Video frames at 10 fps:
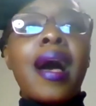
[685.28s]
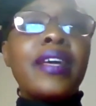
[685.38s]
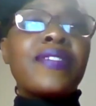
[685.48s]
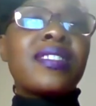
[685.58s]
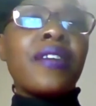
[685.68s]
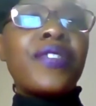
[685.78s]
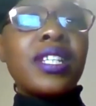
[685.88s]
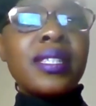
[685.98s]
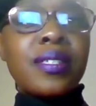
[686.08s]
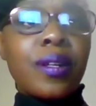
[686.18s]
I have
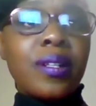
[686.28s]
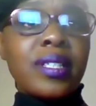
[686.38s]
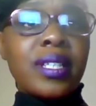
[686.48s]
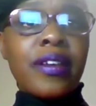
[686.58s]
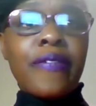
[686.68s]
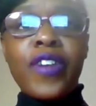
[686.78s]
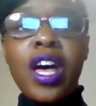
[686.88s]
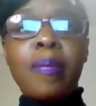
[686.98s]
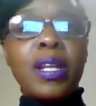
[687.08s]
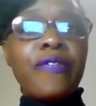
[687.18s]
suffered insult,
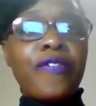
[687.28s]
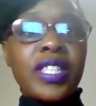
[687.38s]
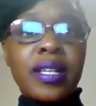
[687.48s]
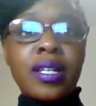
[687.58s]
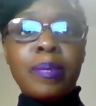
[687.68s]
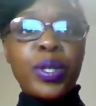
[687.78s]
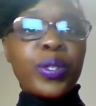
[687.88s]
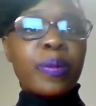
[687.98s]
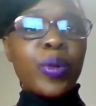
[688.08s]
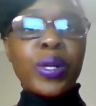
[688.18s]
verbal and physical
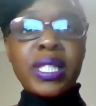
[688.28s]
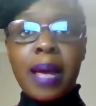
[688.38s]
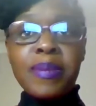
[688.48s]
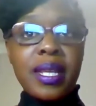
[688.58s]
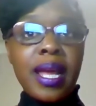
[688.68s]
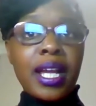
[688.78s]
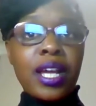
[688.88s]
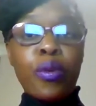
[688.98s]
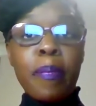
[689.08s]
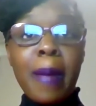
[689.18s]
abuse more times than I
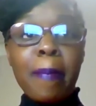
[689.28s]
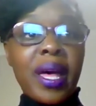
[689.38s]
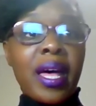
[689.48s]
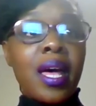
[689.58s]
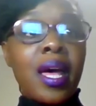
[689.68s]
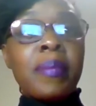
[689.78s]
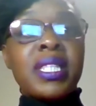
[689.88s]
can remember,